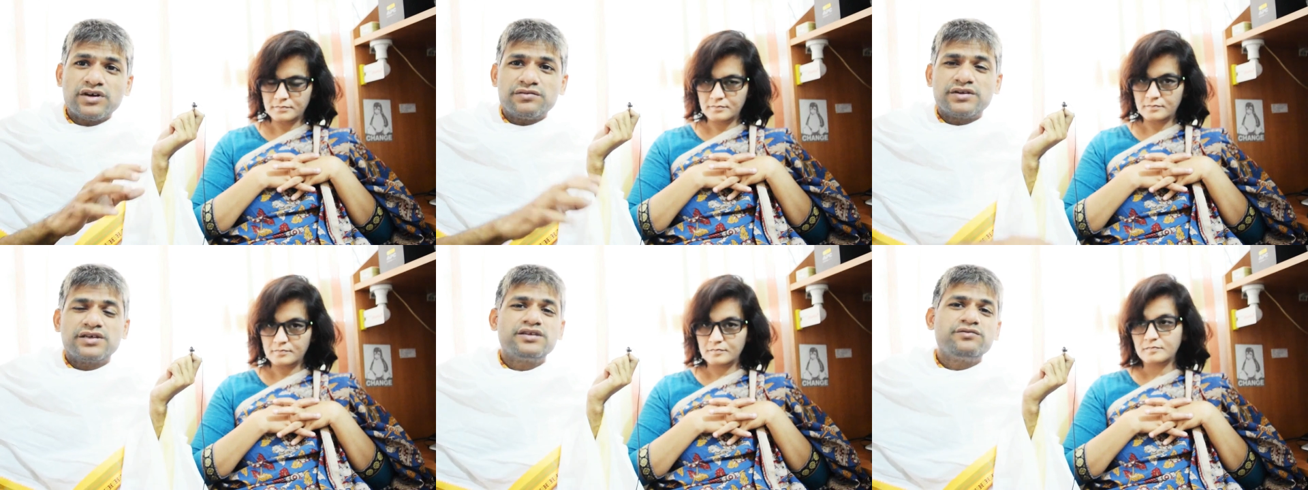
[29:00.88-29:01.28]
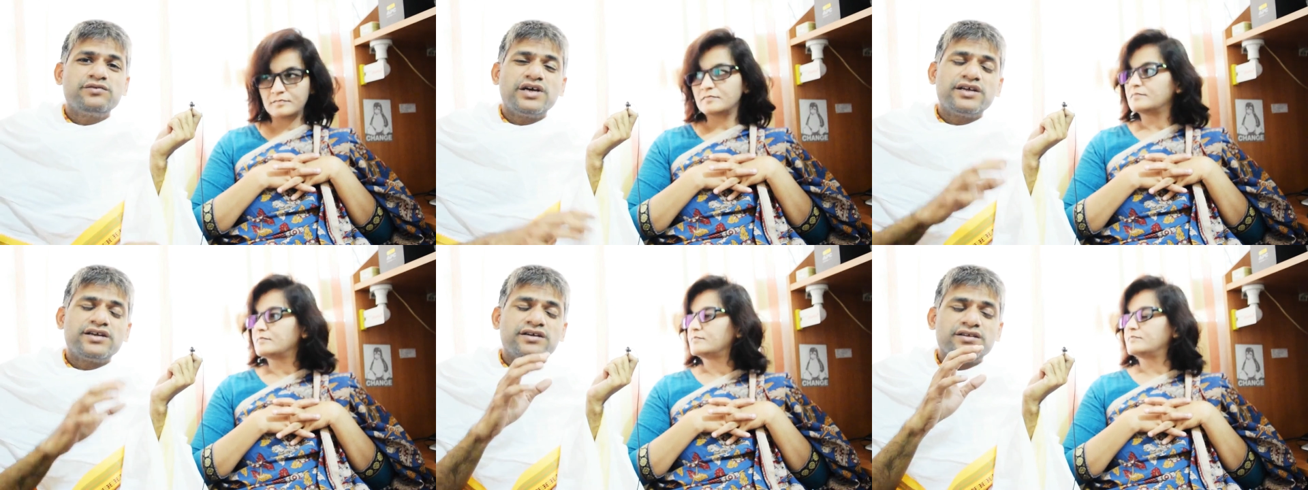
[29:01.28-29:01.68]
Speaker 1: have done
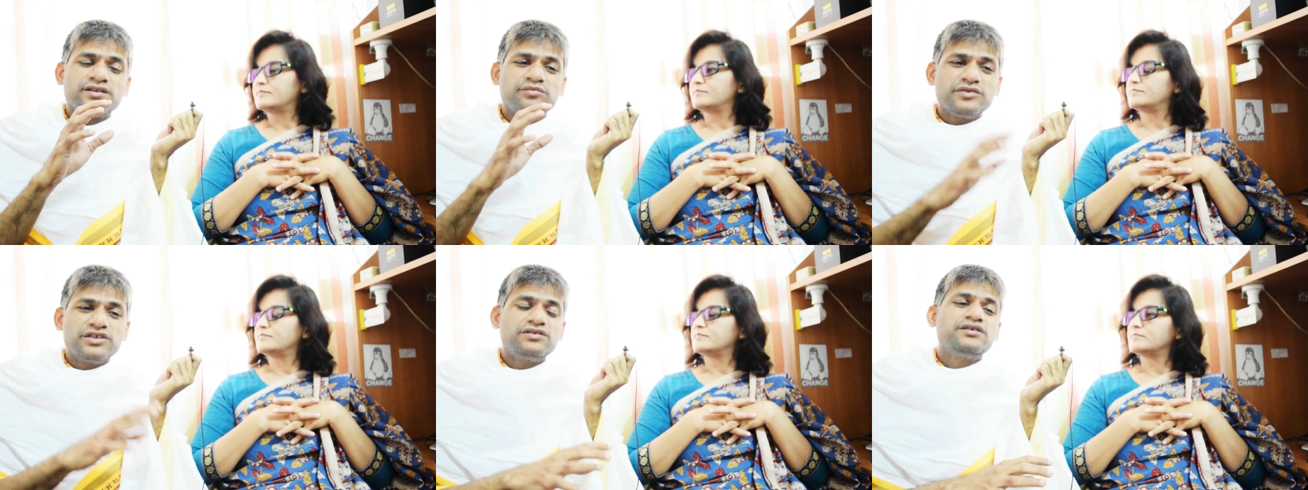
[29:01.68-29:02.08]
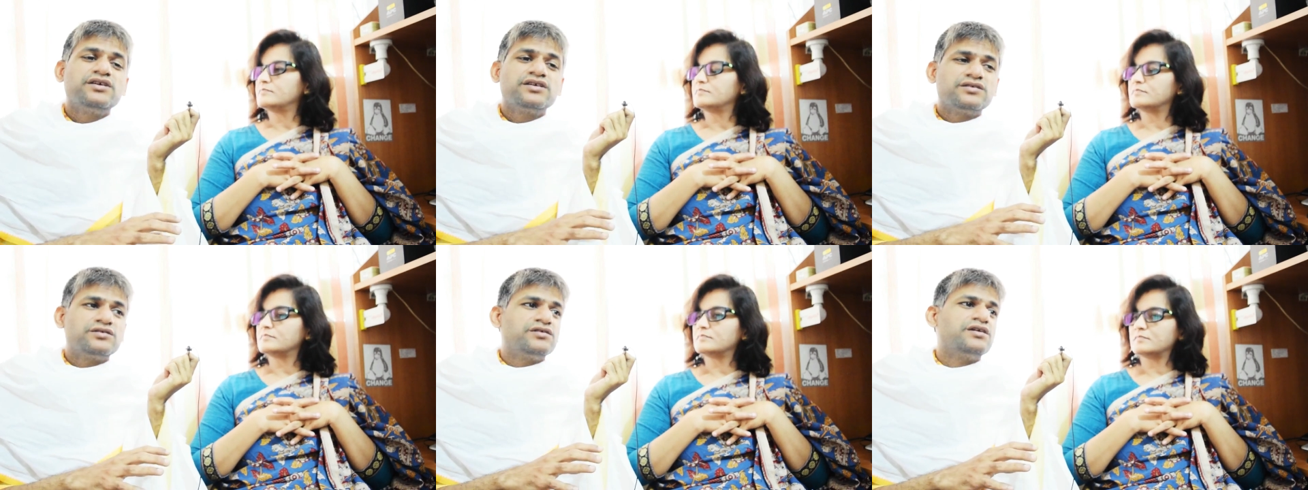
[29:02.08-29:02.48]
where are the
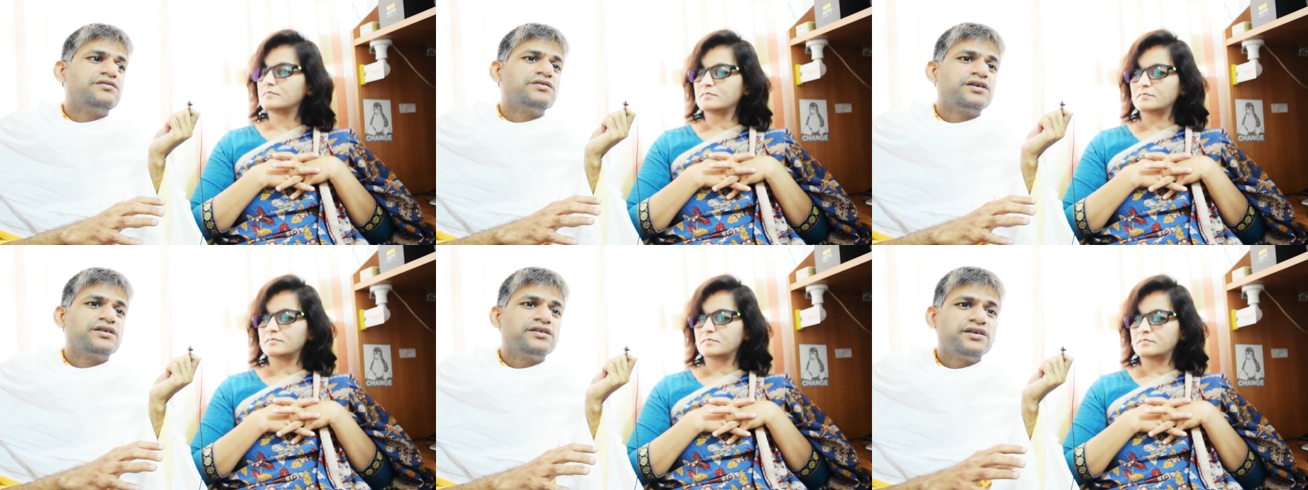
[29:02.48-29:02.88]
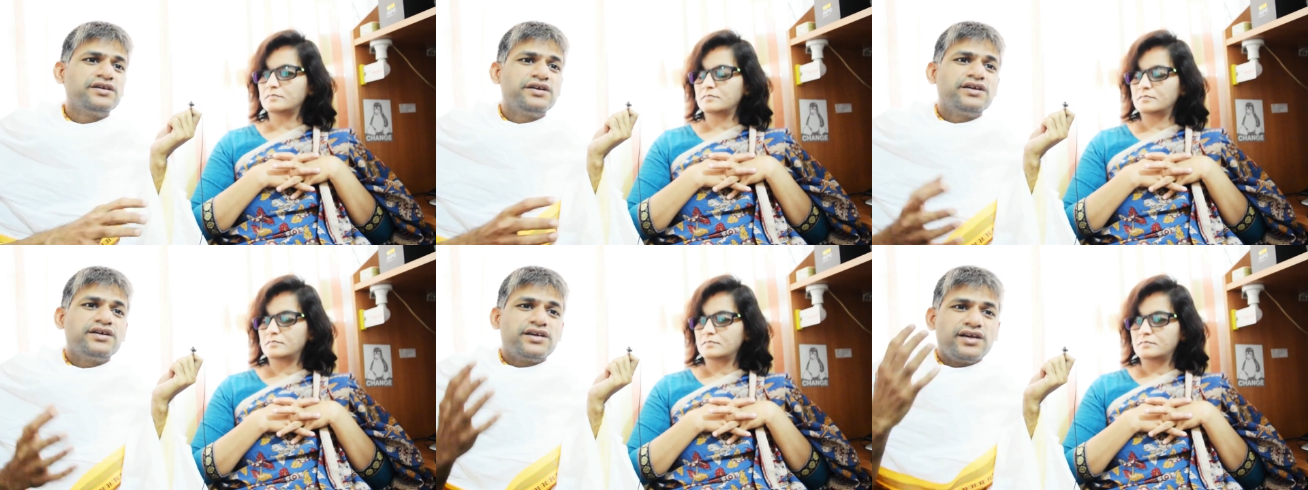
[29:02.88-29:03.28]
mistakes you have done
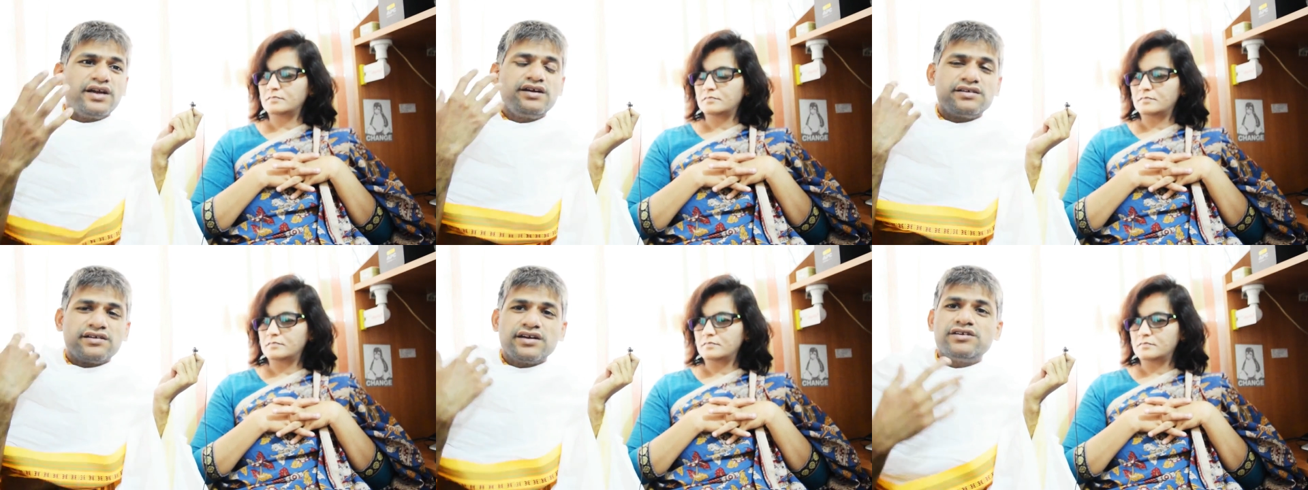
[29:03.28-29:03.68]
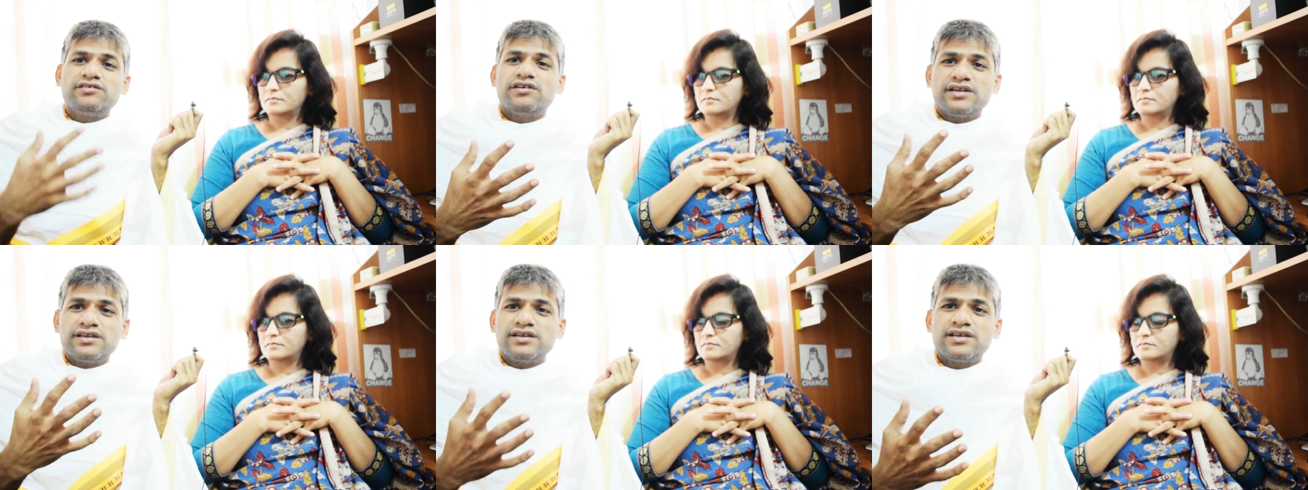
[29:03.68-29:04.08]
and try
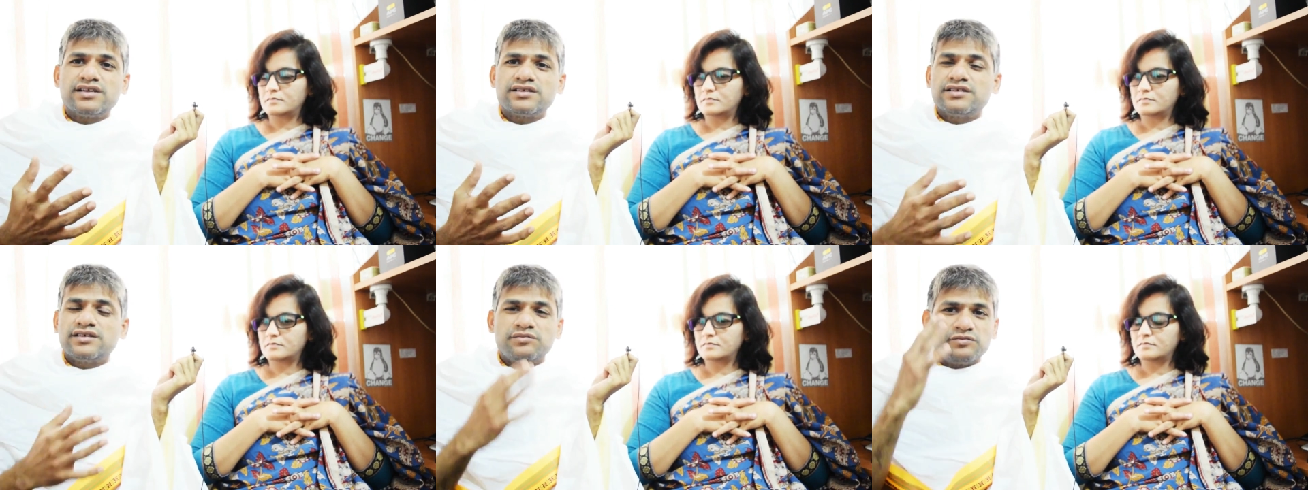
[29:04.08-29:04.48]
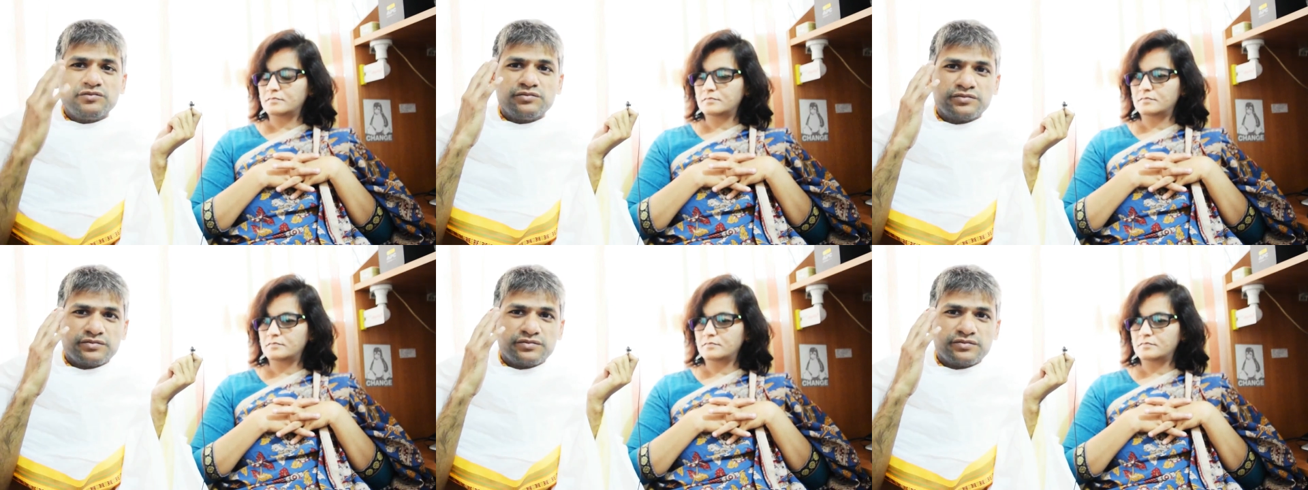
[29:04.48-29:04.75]
to analyze them